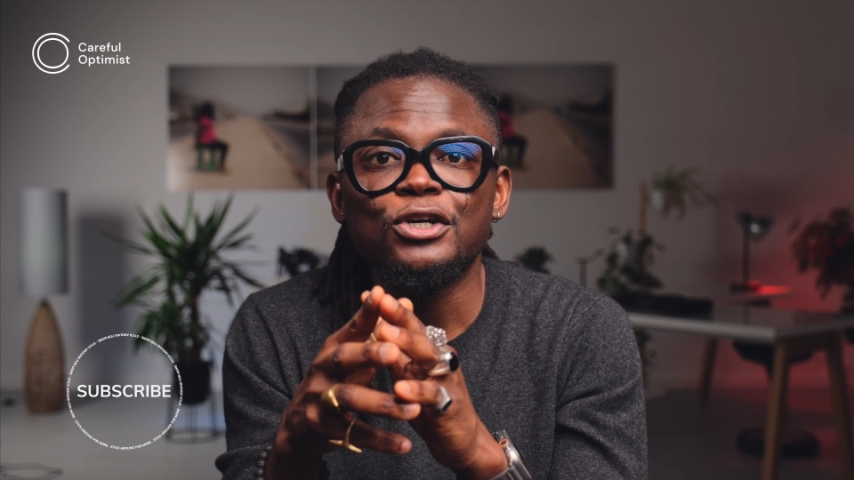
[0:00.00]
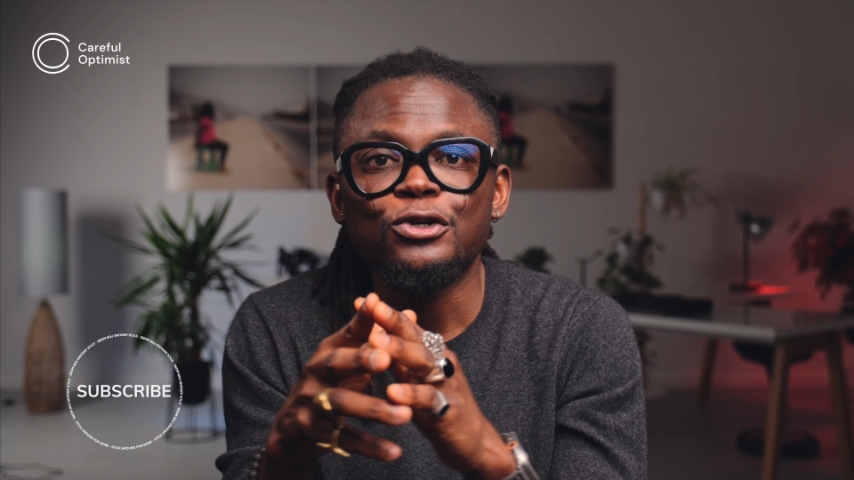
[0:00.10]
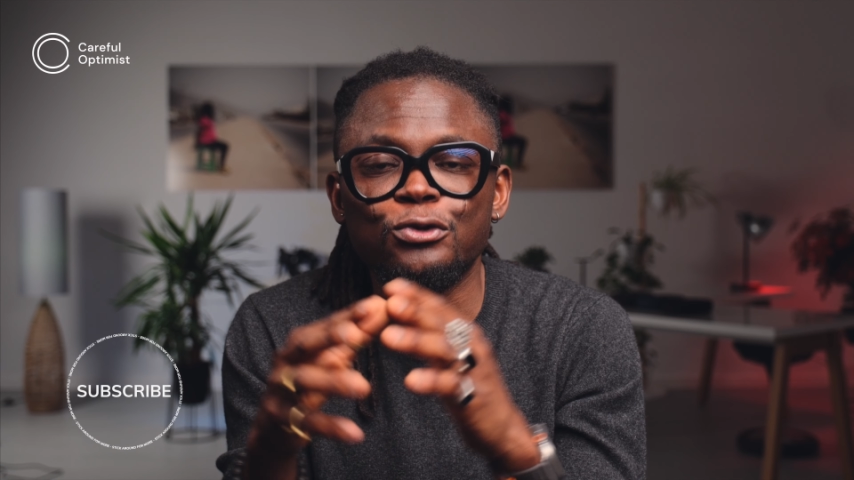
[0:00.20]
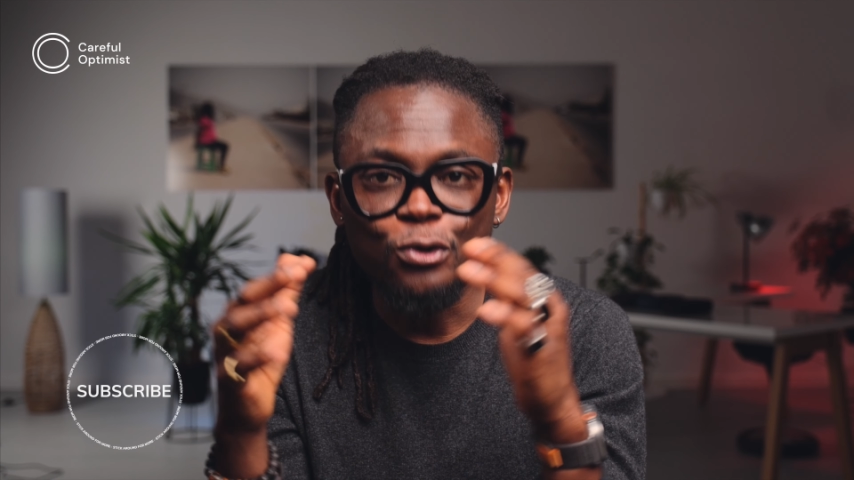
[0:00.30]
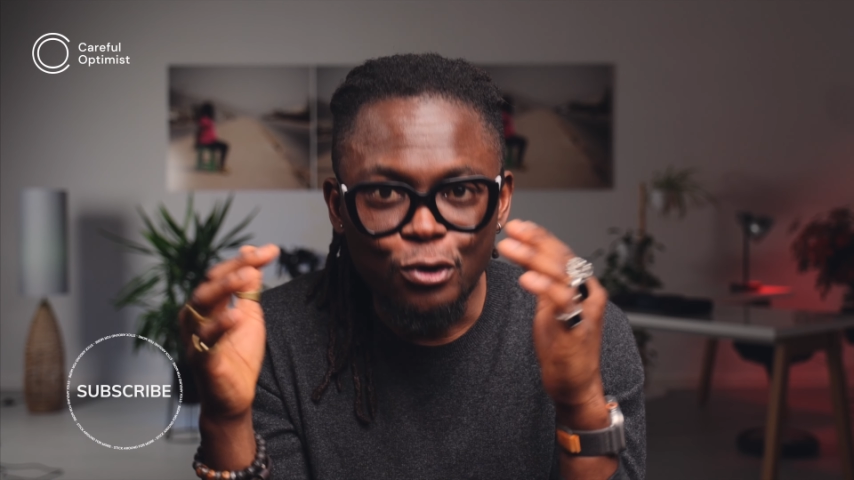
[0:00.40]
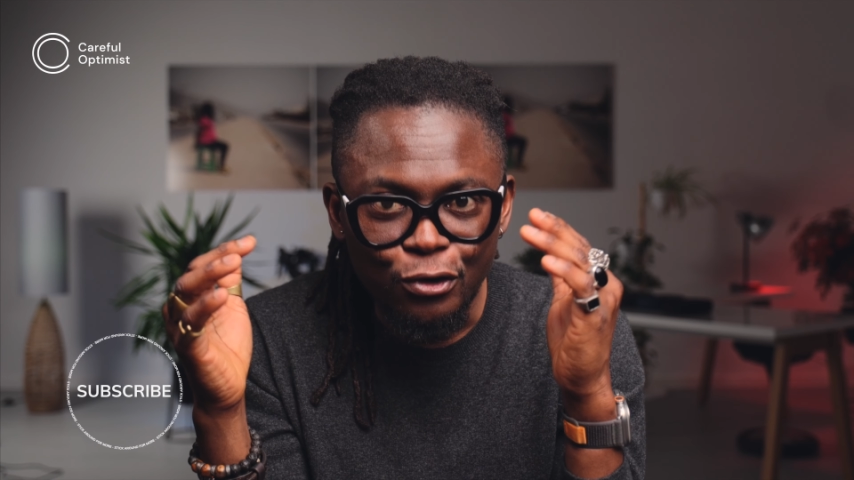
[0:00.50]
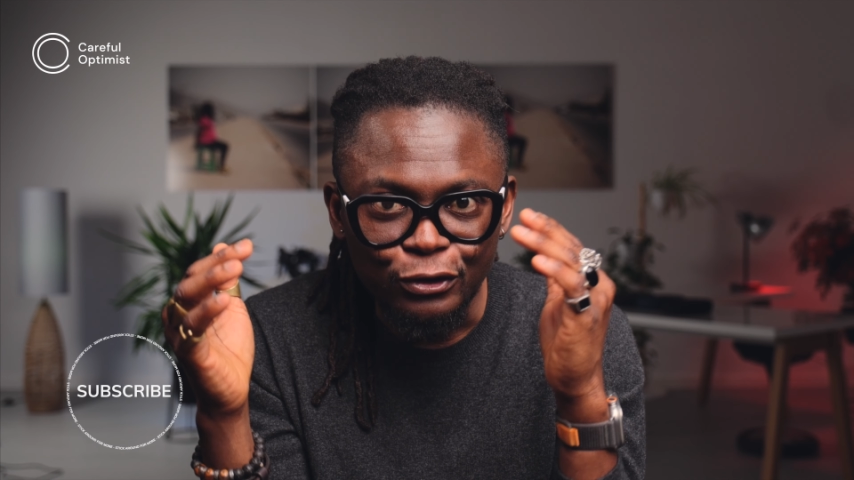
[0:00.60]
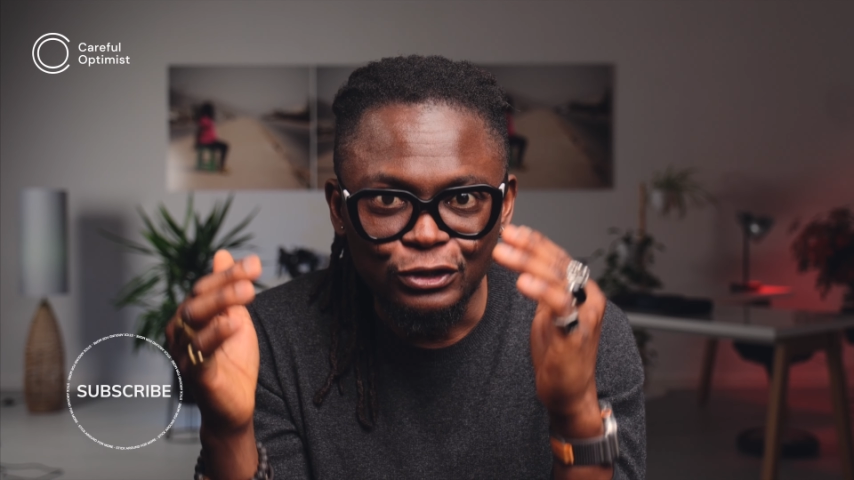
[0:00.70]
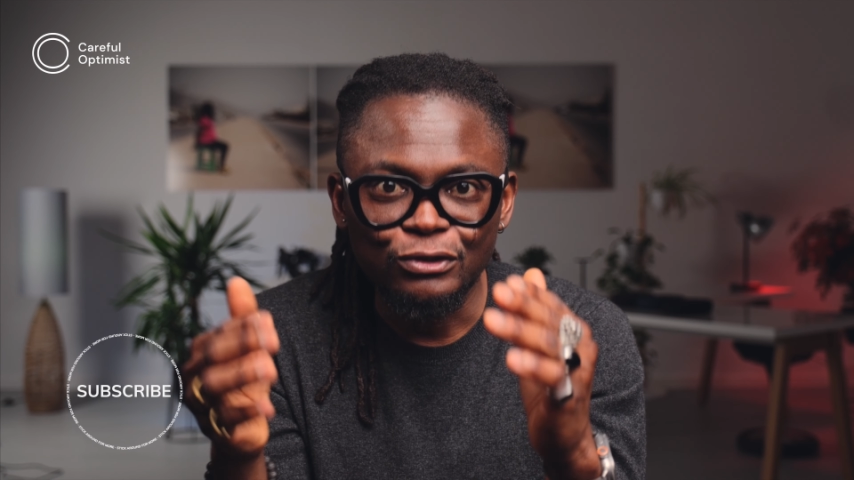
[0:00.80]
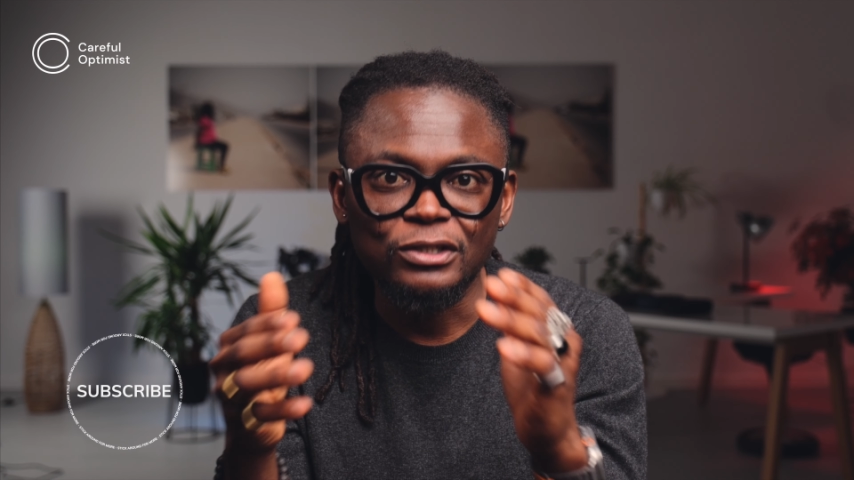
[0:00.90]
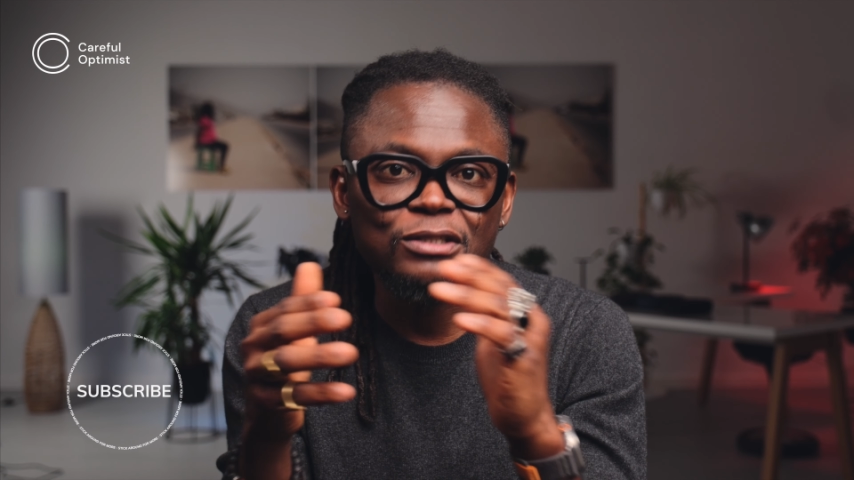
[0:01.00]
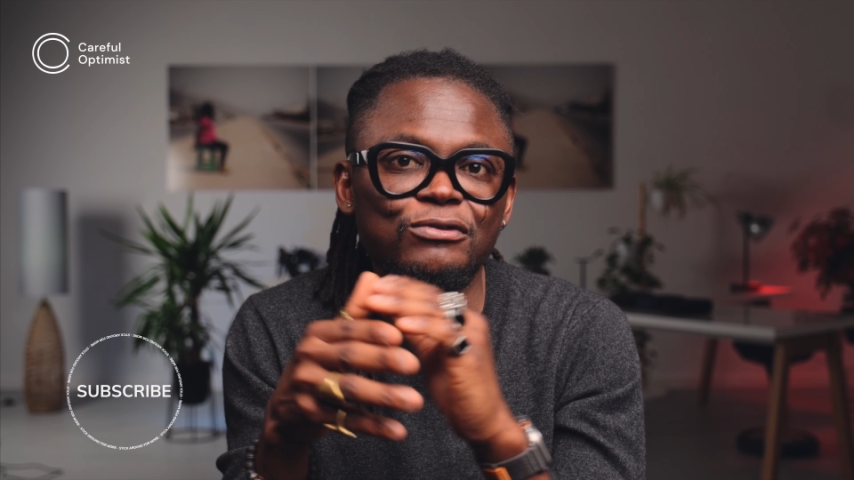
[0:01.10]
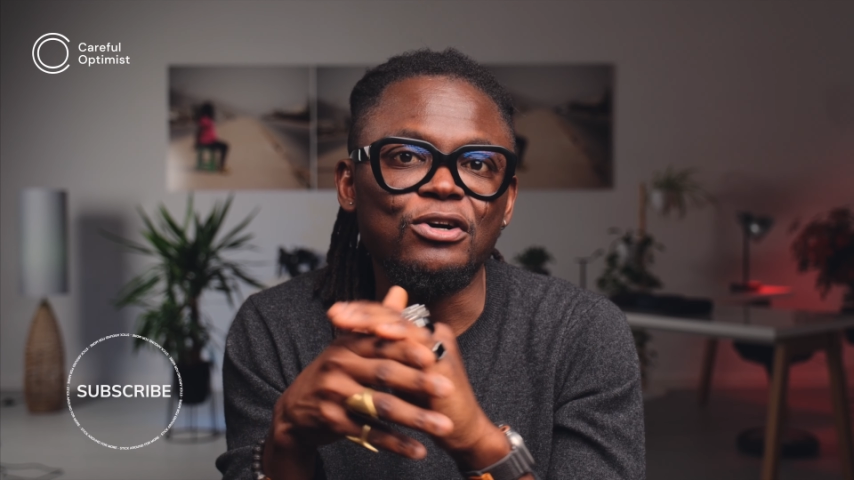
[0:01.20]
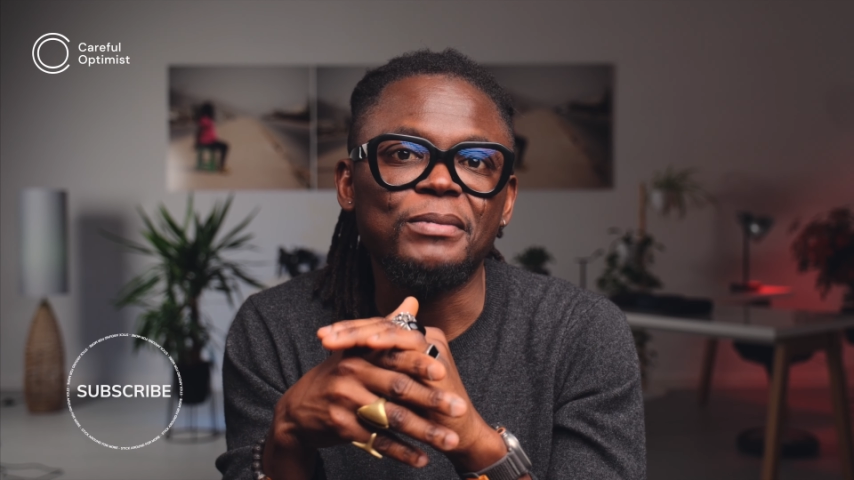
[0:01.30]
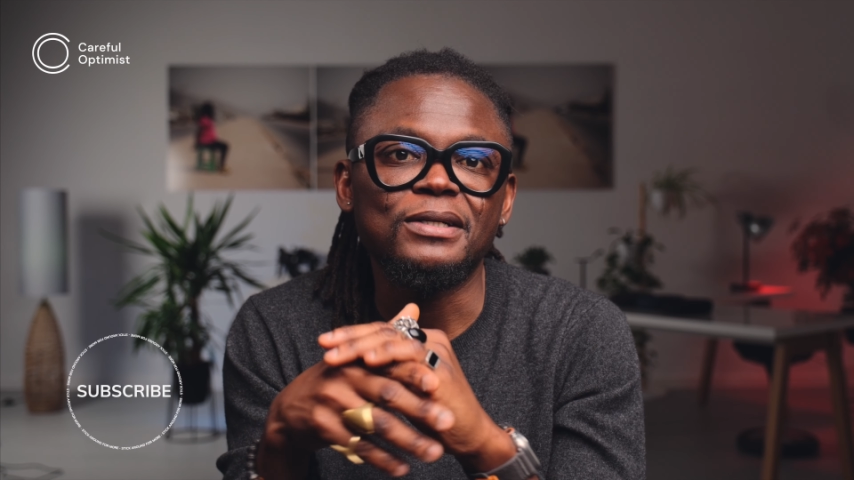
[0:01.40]
your constructive
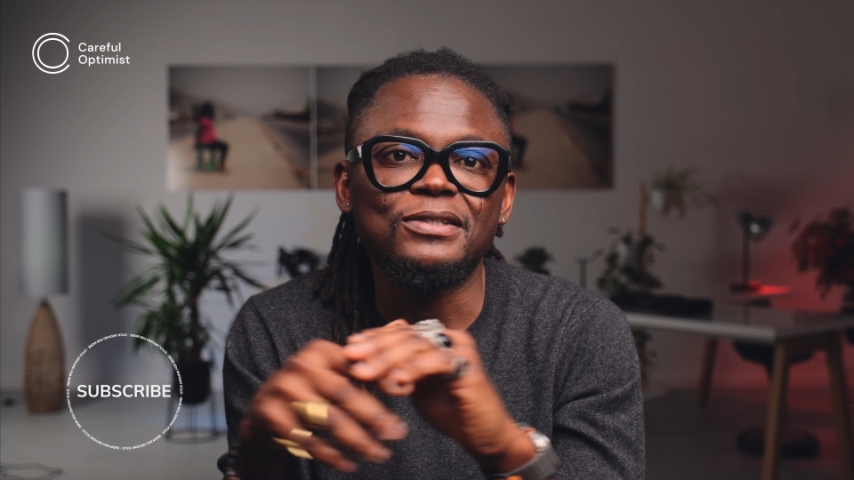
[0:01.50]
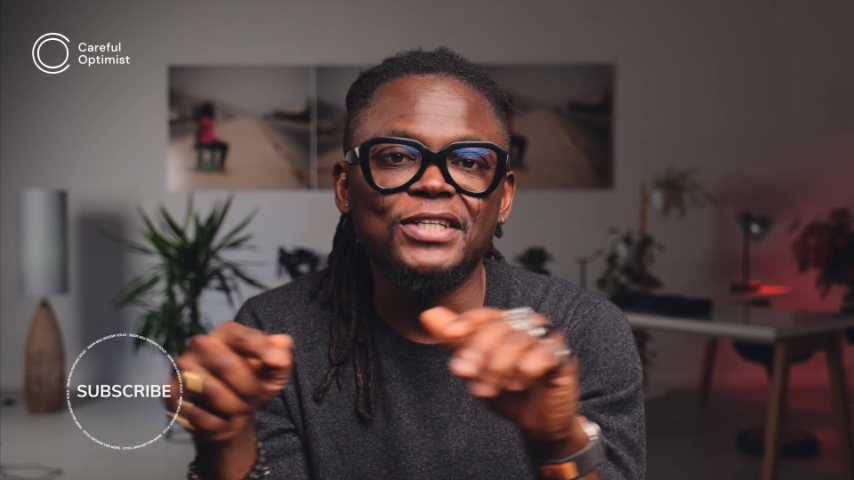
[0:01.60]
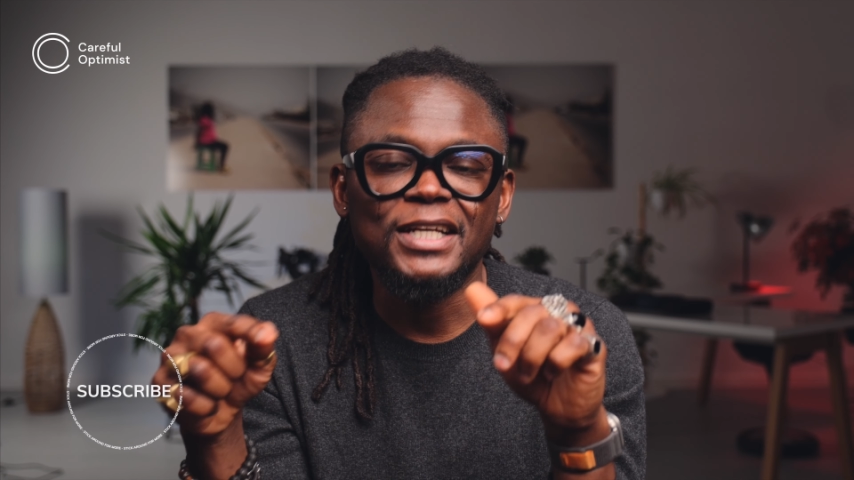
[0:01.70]
comment